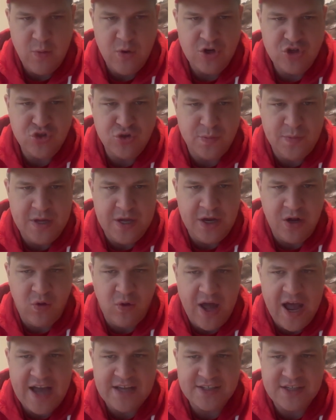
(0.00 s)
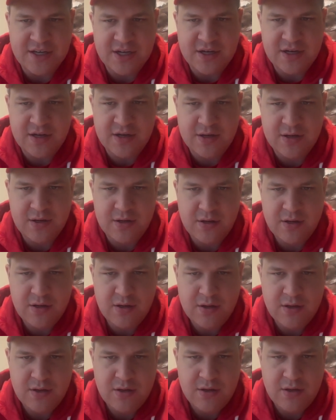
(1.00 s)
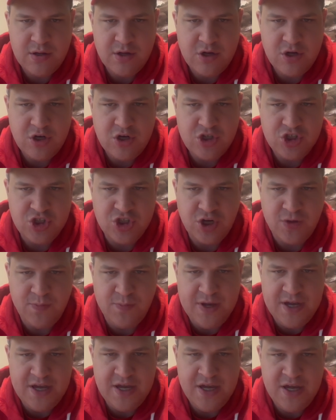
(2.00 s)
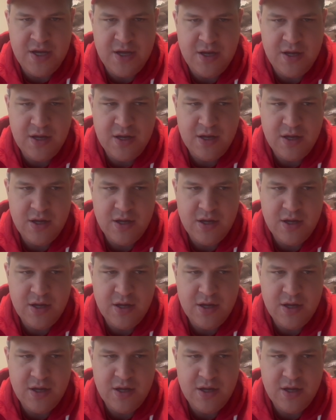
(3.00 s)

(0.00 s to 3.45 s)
which will be a classic. Should be.